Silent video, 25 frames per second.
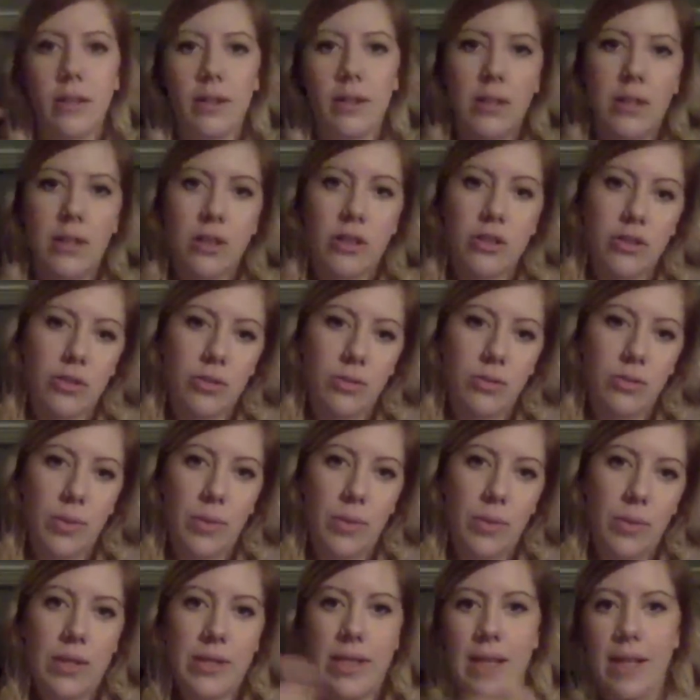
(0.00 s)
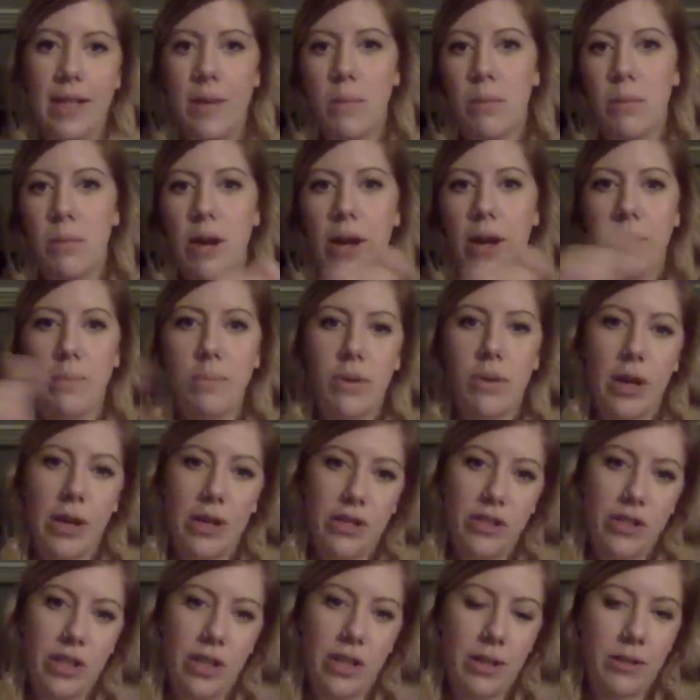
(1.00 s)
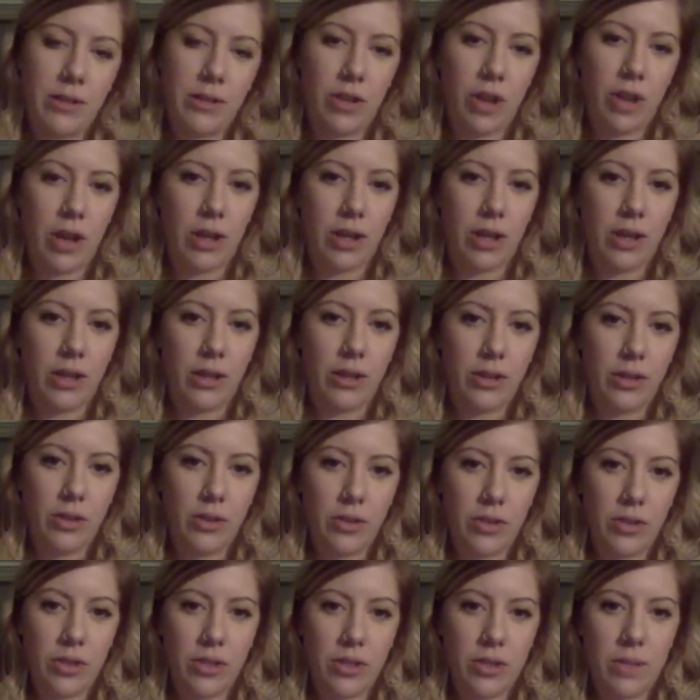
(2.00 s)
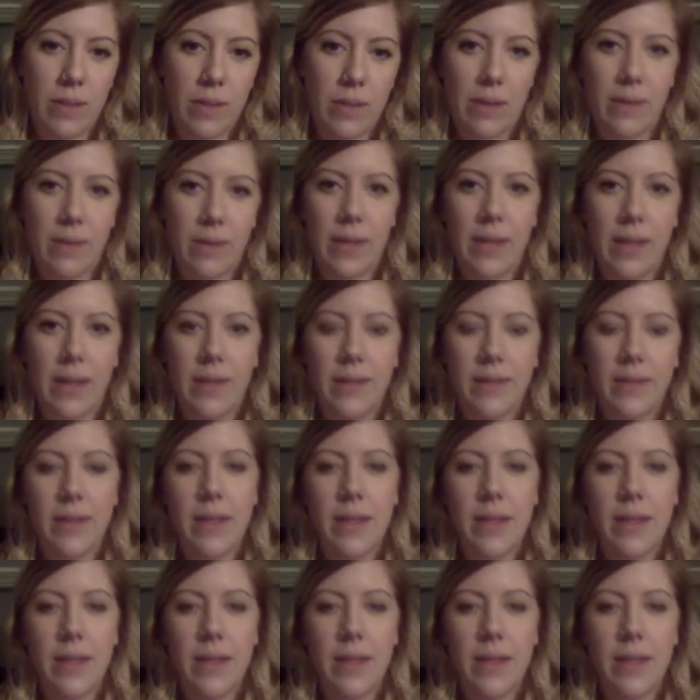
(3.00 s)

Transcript: we want to take a broad brush and draw conclusions about things.